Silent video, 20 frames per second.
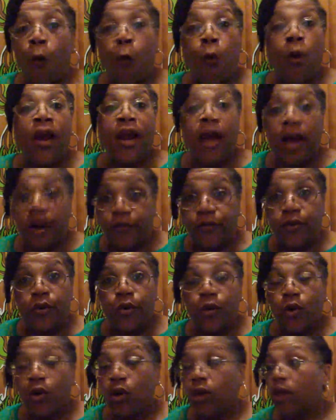
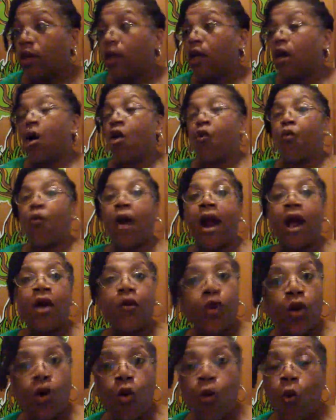Whatever.
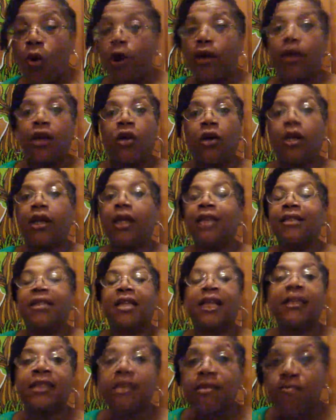Around the corner. It
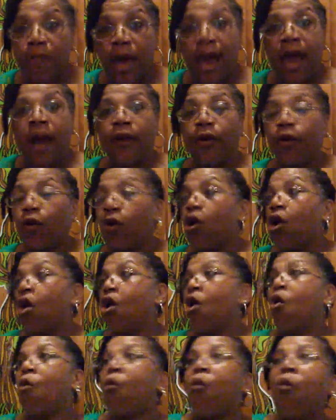doesn't matter.
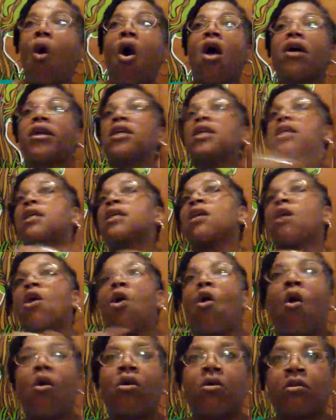Walking
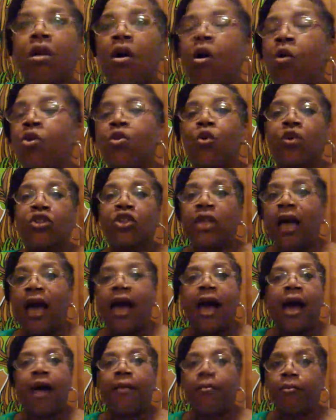on your
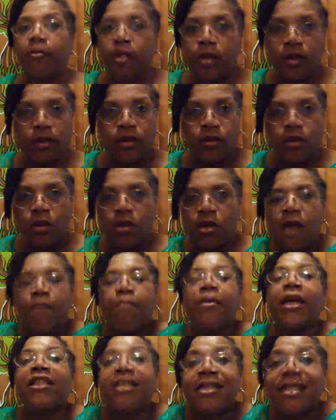job.
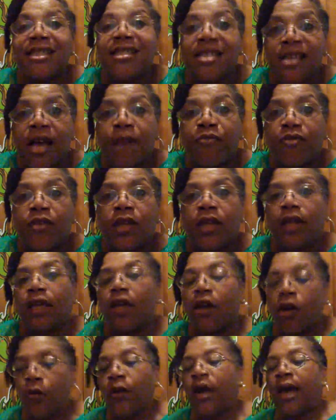Commit to something,
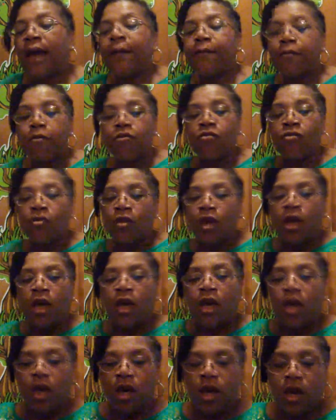okay?
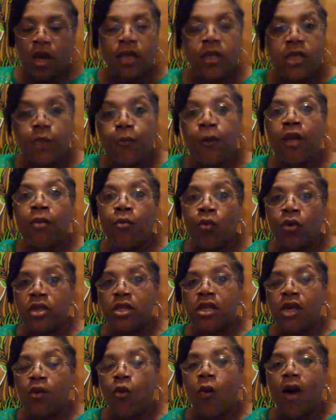Spending
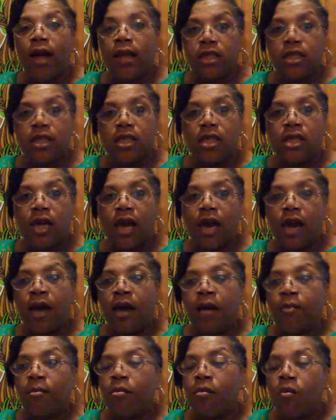more quality
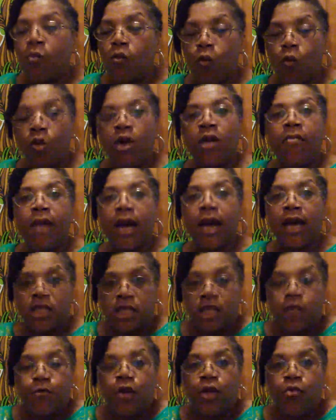time, one of
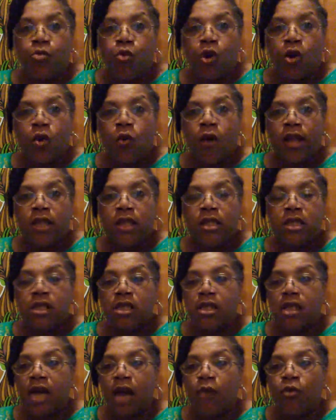mine, spending more
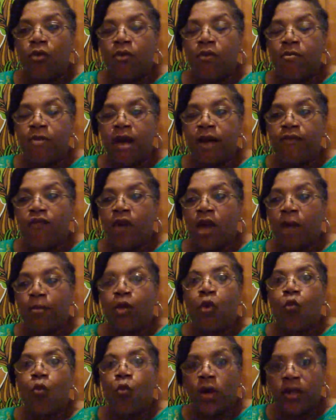quality time with my
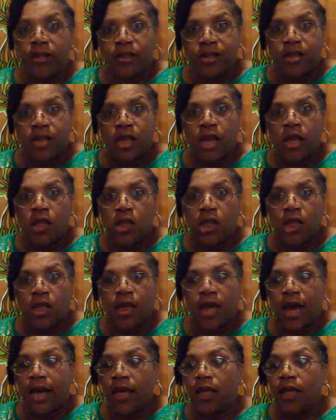family. What does that
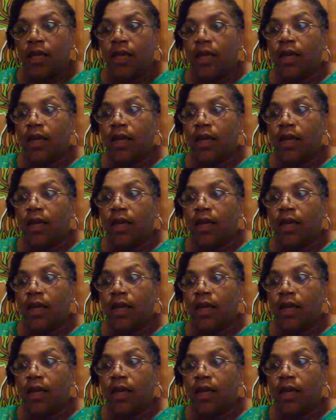look like?